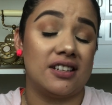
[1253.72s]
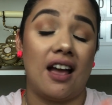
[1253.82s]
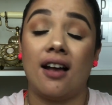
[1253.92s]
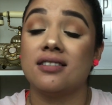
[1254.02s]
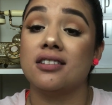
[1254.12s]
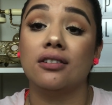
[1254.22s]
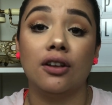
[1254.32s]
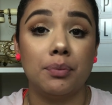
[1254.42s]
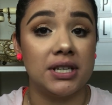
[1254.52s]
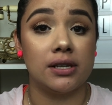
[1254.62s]
I still
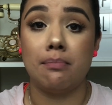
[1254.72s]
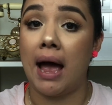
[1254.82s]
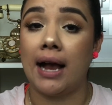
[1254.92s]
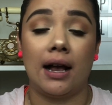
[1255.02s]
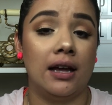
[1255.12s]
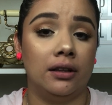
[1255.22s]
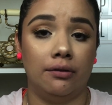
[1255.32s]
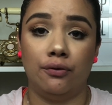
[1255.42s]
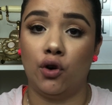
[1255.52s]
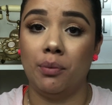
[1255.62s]
love me some MAC. I love
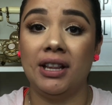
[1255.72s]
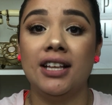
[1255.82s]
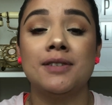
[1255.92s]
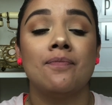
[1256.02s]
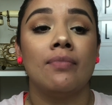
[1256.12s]
the formulas.